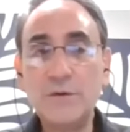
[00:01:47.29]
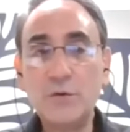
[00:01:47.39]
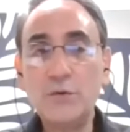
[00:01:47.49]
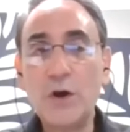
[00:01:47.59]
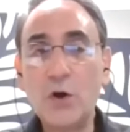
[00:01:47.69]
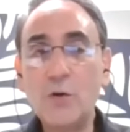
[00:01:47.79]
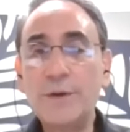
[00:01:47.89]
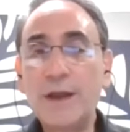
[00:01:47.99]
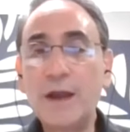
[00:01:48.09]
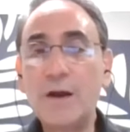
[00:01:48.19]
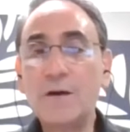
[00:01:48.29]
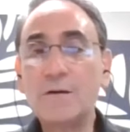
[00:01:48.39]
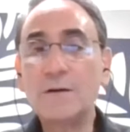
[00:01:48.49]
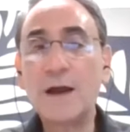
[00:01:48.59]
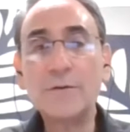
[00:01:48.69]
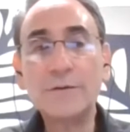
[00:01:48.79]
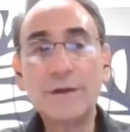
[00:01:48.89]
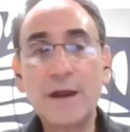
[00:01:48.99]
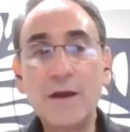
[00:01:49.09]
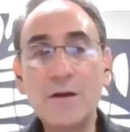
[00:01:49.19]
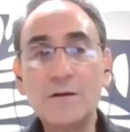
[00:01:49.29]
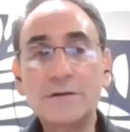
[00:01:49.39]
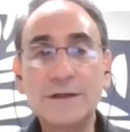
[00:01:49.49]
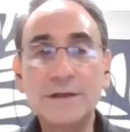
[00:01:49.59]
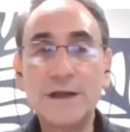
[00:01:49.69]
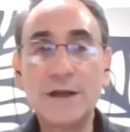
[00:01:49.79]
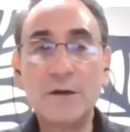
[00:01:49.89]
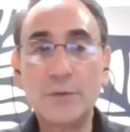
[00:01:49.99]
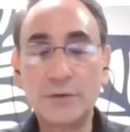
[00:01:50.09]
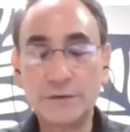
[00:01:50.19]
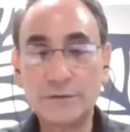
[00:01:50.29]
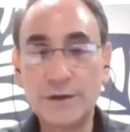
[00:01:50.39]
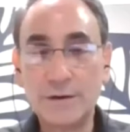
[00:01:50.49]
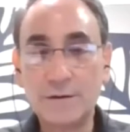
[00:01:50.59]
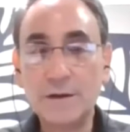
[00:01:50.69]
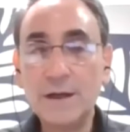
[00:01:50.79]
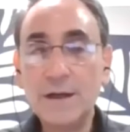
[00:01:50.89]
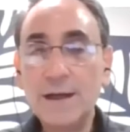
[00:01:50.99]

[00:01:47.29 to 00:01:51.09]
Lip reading: food, home care, health care, skin care, personal care.